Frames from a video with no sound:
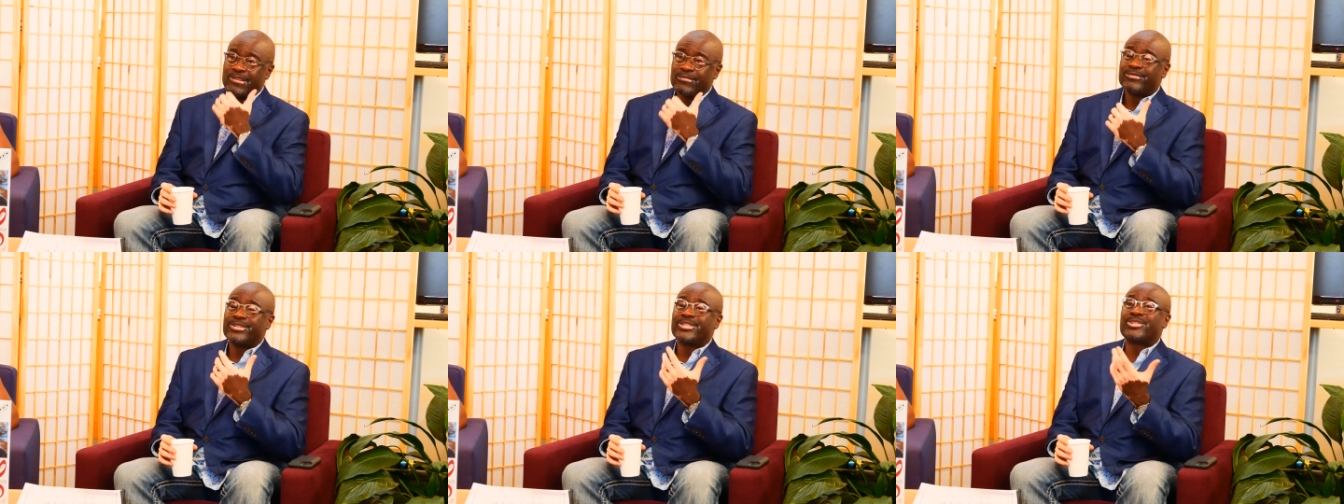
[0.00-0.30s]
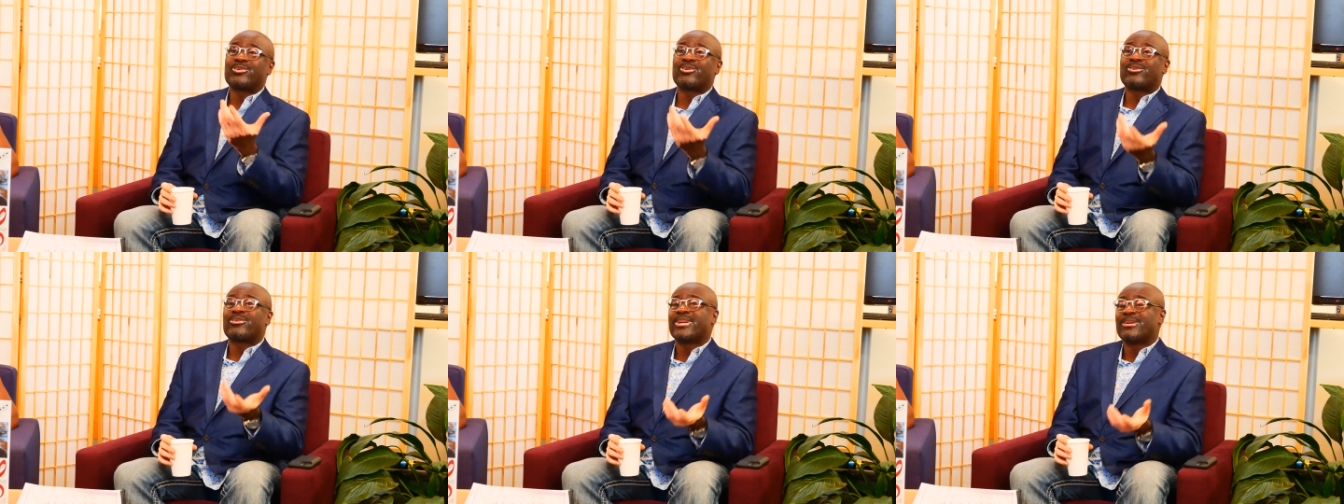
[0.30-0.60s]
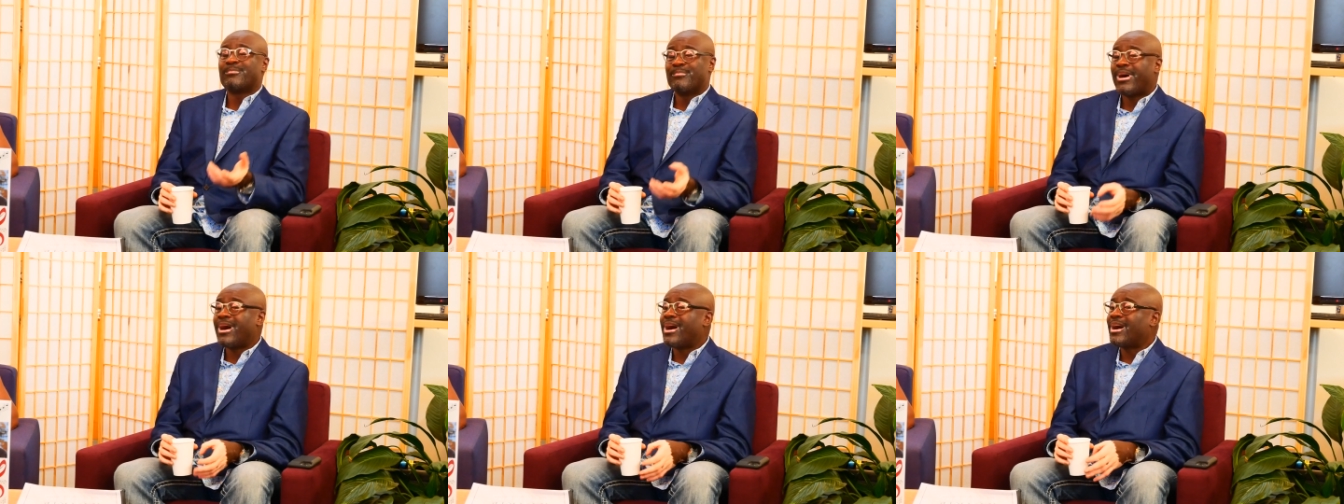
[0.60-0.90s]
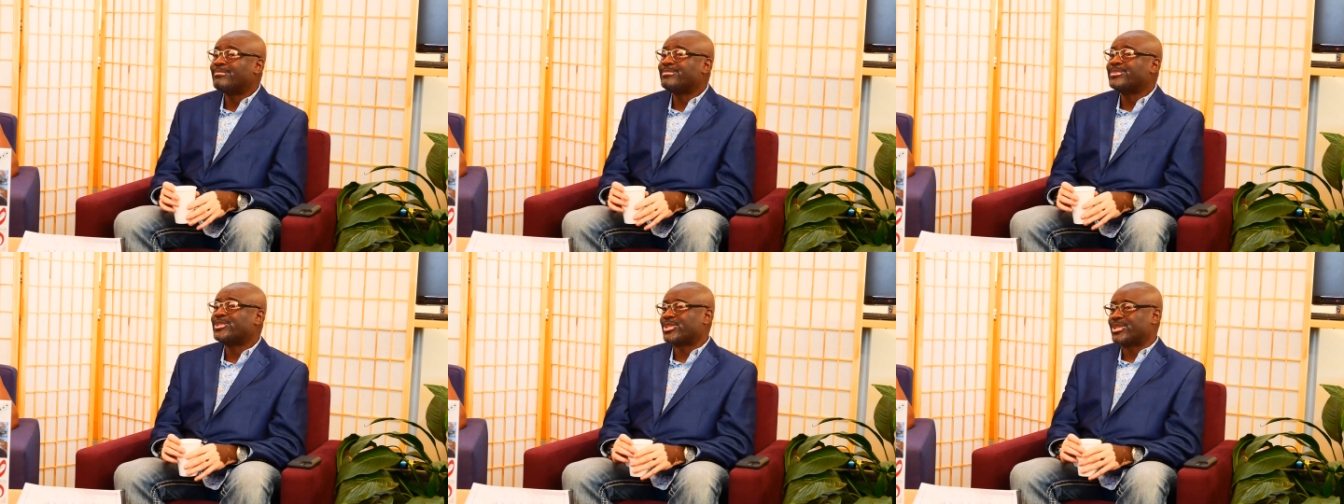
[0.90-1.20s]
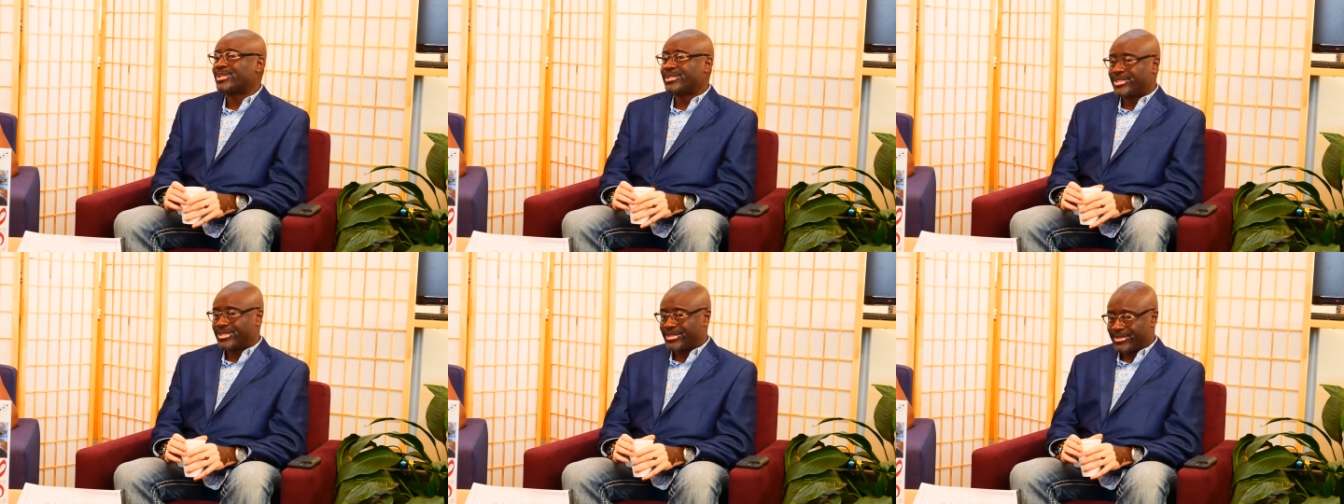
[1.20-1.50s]
restoring bombed
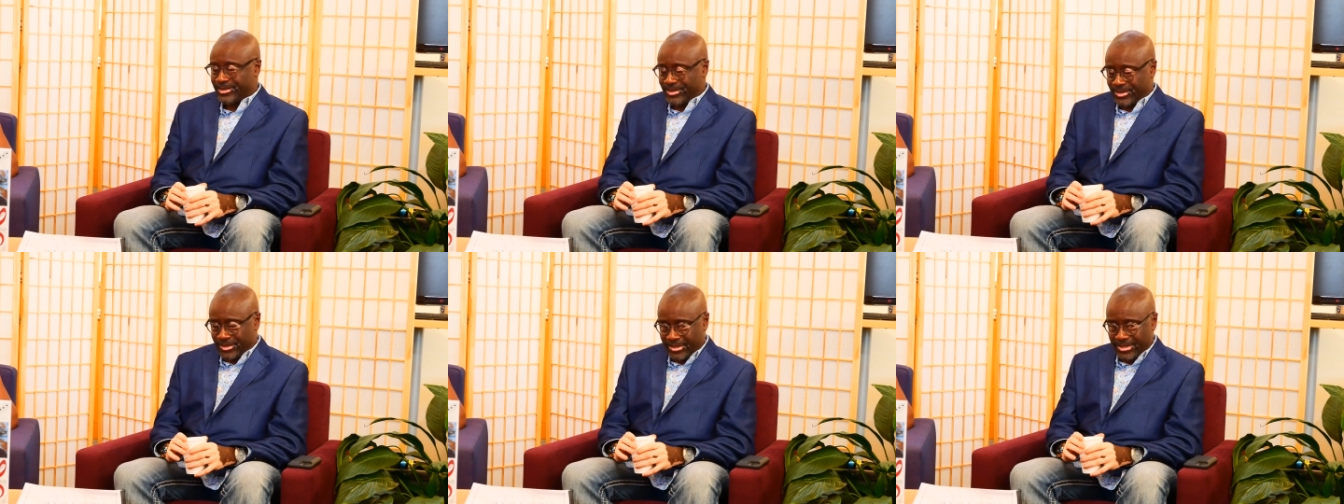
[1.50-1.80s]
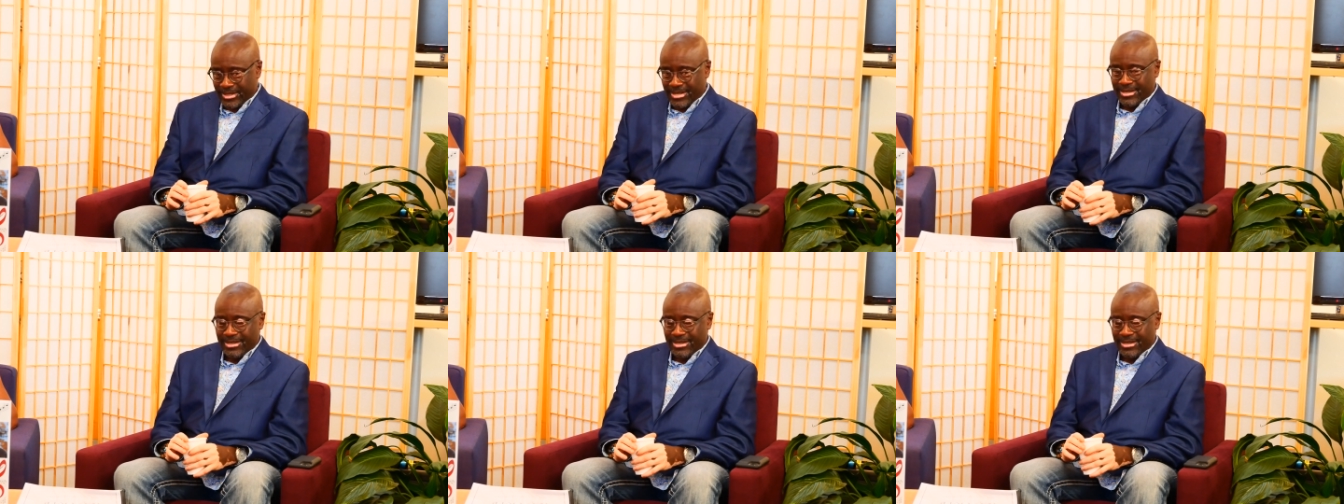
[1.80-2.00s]
churches